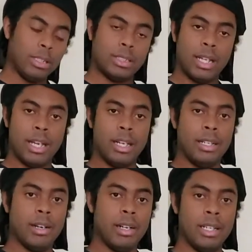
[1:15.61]
to say that
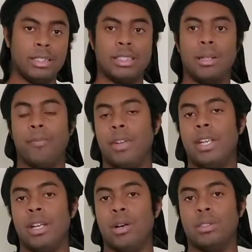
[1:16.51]
there is some
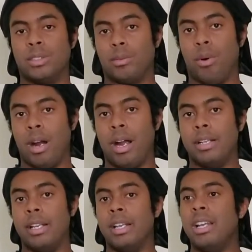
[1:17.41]
videos
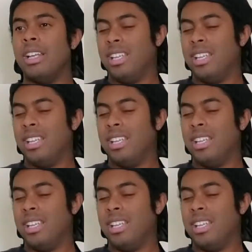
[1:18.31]
required that